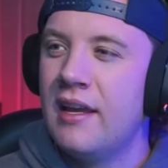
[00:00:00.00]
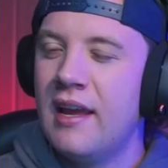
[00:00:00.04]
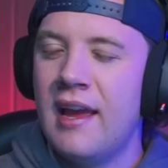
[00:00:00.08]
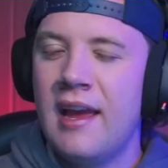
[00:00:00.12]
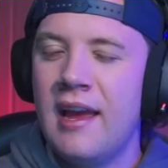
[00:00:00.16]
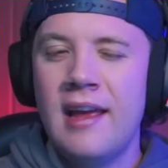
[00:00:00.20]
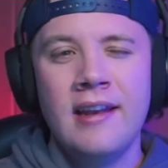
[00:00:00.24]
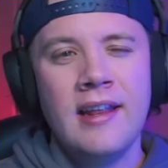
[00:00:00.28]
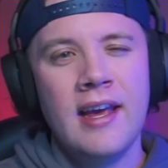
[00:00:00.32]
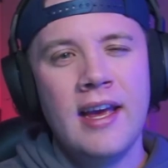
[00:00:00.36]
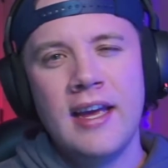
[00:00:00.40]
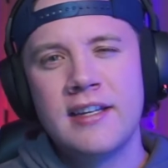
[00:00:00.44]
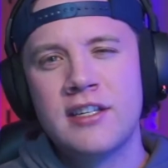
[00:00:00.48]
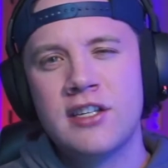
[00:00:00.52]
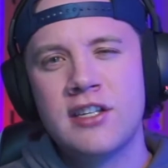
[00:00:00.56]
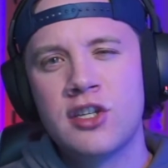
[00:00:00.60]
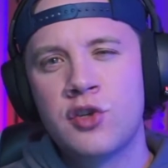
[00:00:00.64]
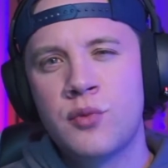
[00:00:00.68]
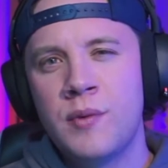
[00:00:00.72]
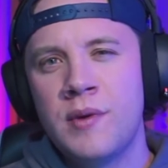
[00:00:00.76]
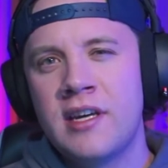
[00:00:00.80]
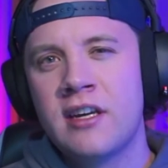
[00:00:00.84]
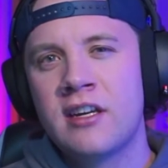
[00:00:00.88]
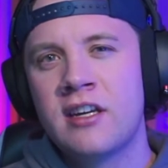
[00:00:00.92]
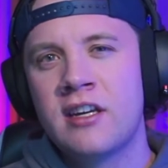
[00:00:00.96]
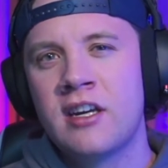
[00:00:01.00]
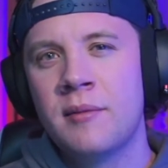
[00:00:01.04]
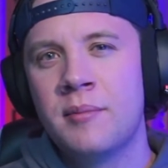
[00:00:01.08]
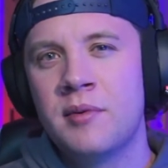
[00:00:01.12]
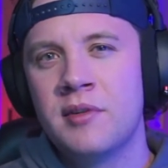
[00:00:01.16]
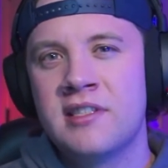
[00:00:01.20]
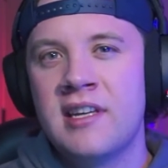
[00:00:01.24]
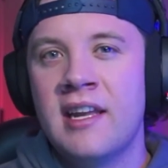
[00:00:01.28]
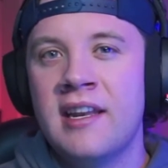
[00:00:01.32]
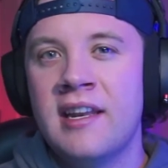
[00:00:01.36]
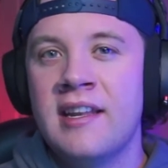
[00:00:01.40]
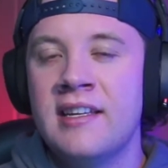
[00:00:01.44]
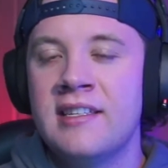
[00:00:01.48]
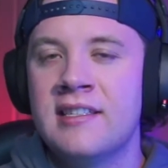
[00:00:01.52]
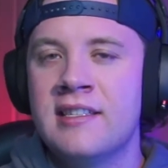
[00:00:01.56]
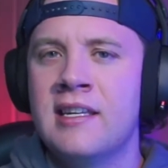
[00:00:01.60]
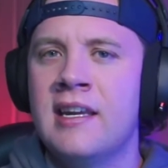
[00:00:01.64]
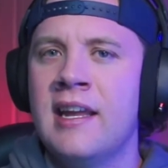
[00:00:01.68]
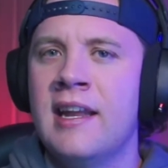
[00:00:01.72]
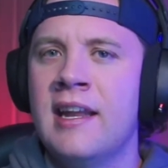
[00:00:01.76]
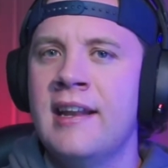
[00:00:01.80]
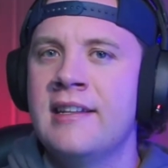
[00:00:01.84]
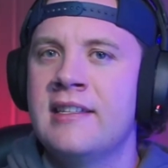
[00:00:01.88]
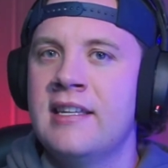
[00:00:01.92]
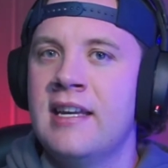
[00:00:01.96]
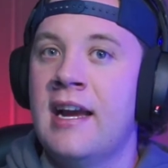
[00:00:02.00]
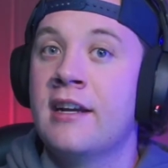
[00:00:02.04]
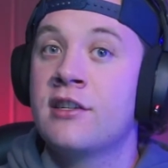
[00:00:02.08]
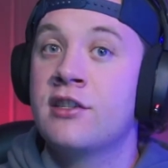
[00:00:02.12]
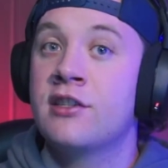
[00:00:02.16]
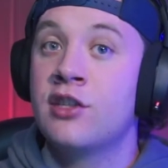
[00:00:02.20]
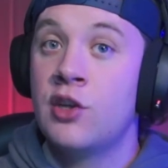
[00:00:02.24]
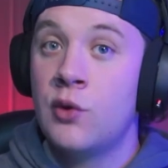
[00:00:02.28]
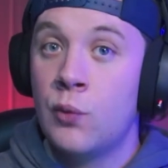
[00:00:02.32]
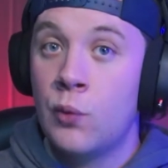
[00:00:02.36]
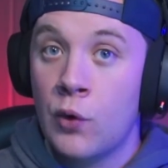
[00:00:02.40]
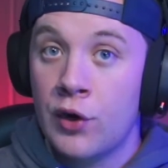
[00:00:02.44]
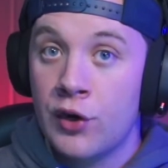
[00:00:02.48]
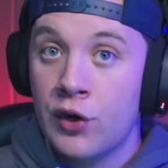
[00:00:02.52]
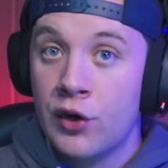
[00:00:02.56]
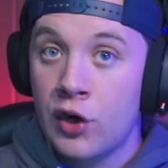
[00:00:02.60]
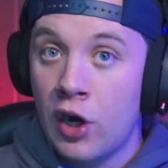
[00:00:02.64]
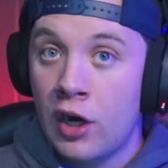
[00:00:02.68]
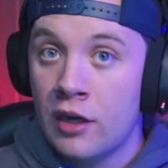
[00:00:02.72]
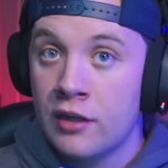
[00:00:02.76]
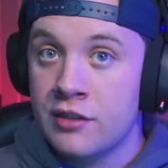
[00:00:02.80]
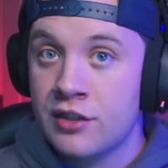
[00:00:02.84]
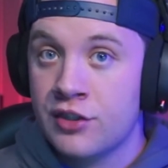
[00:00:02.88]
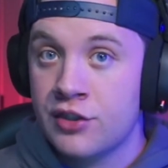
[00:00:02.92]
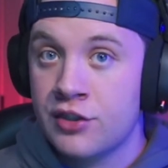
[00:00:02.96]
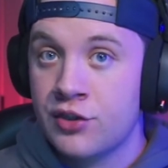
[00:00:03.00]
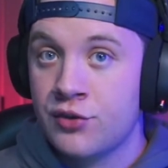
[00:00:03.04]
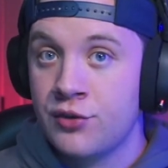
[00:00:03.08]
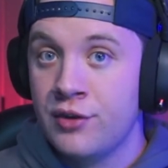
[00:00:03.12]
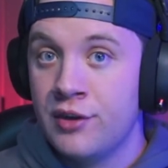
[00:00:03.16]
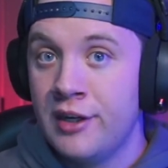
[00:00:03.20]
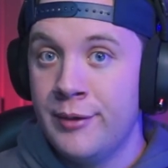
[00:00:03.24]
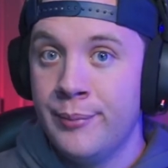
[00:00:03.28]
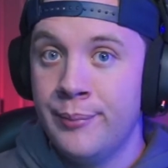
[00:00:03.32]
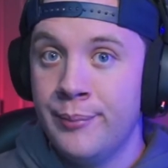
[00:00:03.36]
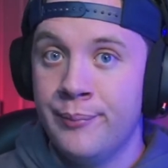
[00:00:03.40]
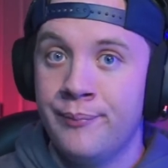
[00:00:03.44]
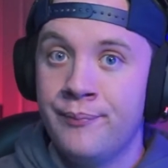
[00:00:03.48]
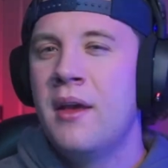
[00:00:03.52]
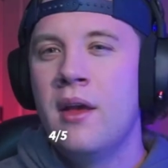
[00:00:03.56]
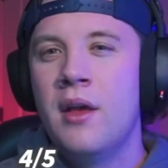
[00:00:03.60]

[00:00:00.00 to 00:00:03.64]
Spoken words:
and I had to tweak a couple settings to get it to actually work on the stream.